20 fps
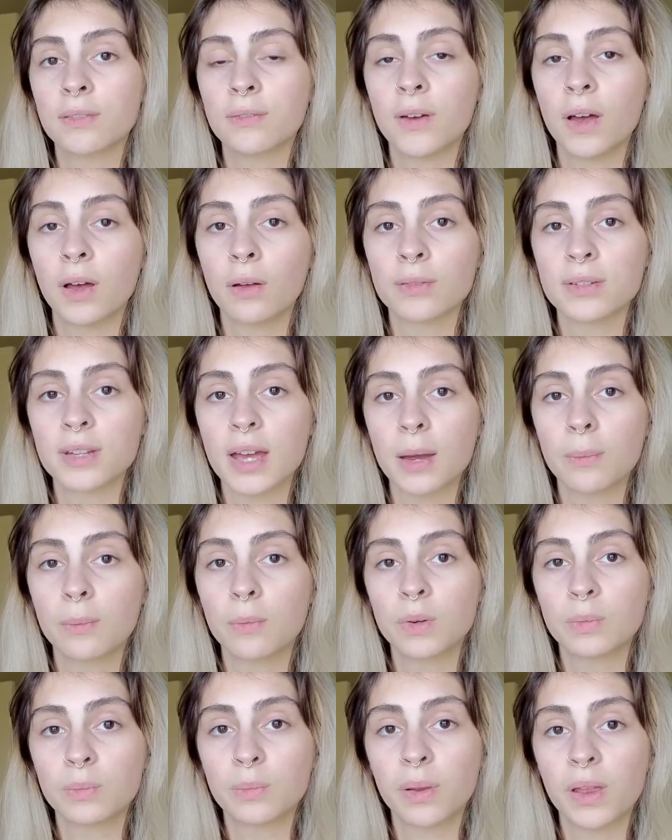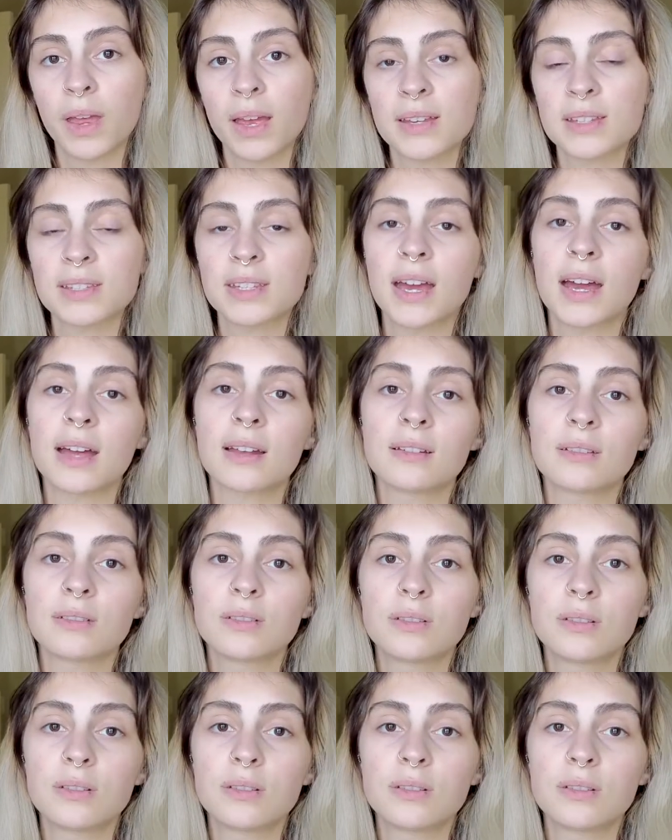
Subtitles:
felt, I would place that.